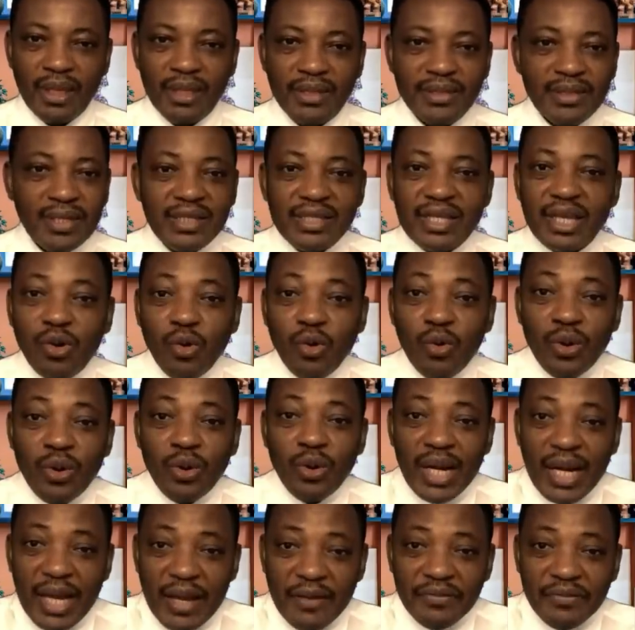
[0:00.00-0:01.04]
Siseko
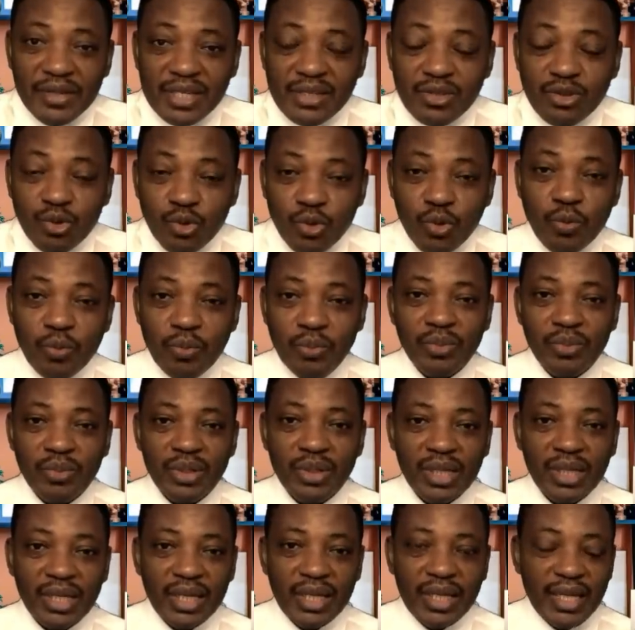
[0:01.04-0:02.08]
left this room
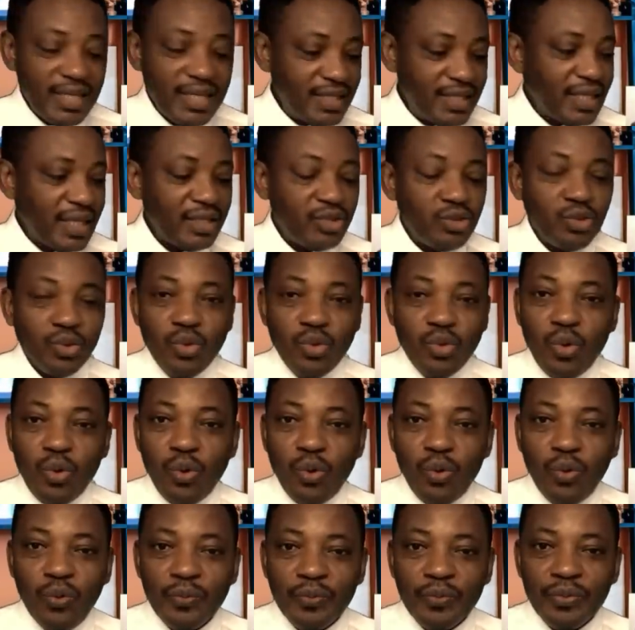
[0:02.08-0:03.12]
instead to
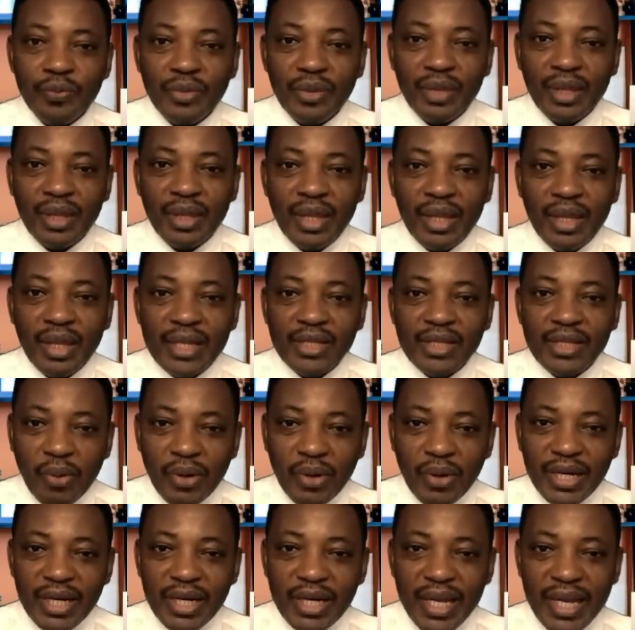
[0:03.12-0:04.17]
go and
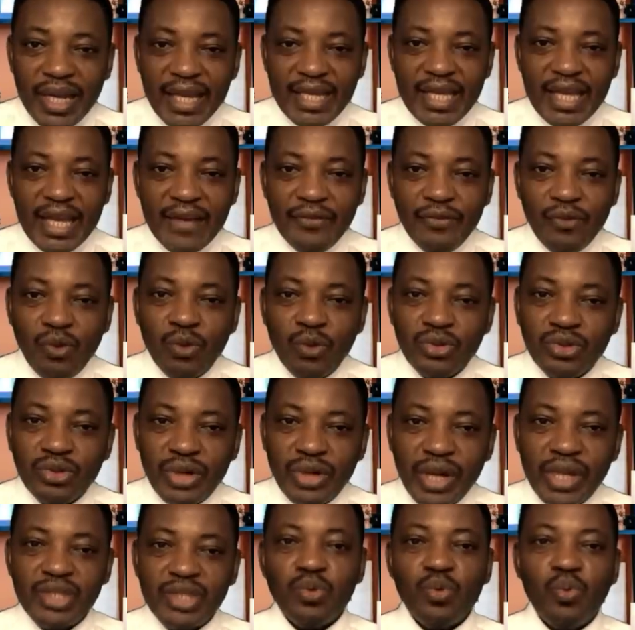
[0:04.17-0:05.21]
support the ADF or
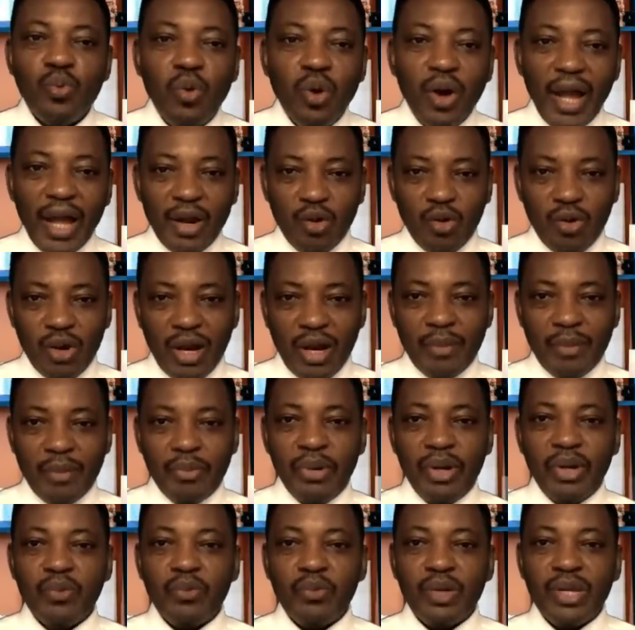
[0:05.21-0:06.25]
try to work and
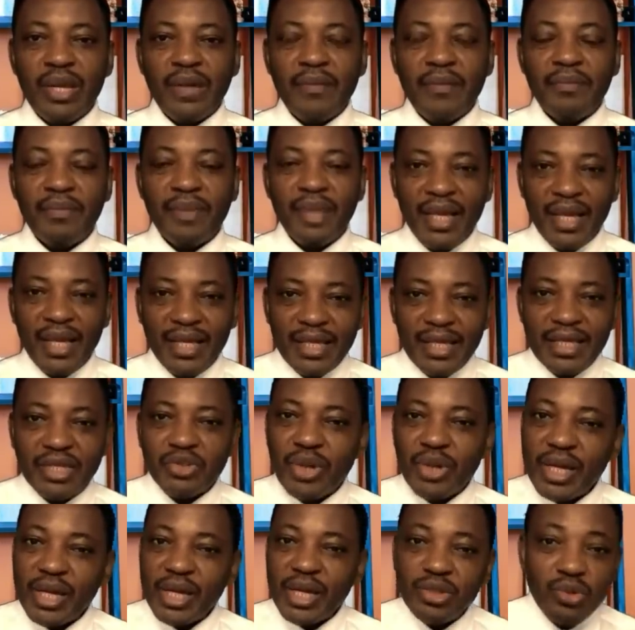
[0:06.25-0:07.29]
collaborate with them. They
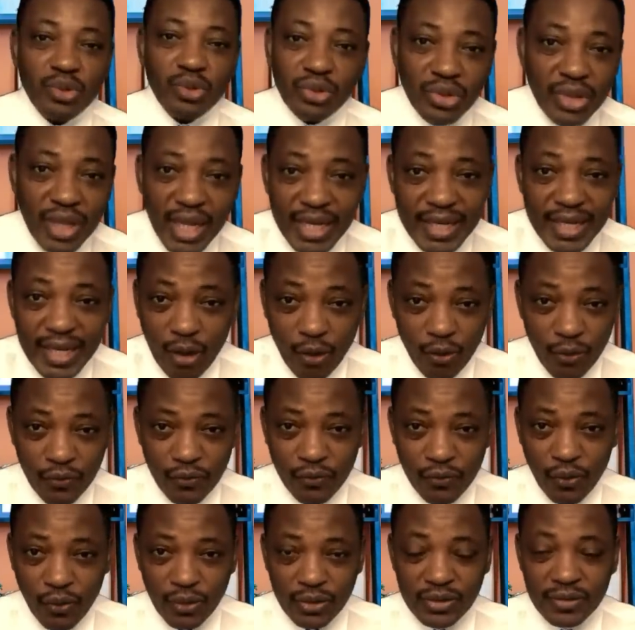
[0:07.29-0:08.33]
try to create their own
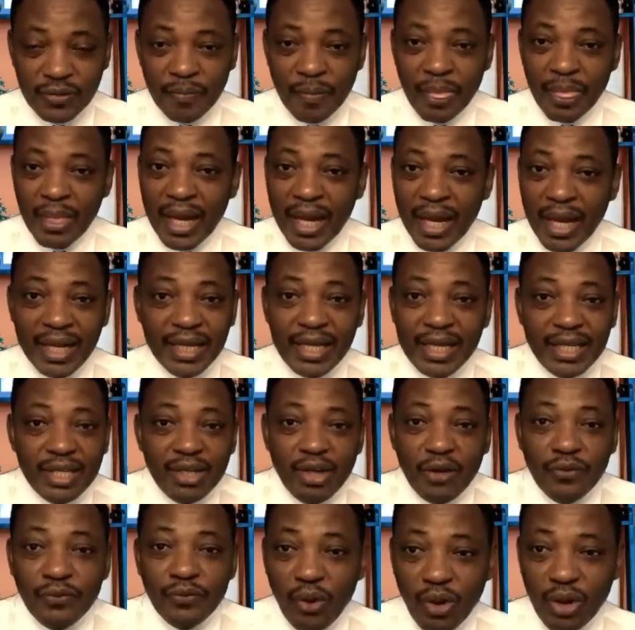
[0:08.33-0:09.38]
force and they did
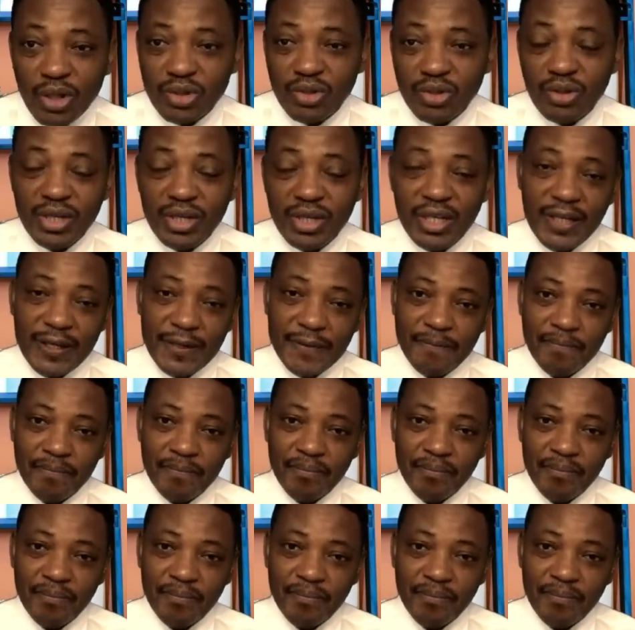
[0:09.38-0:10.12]
not focus on it.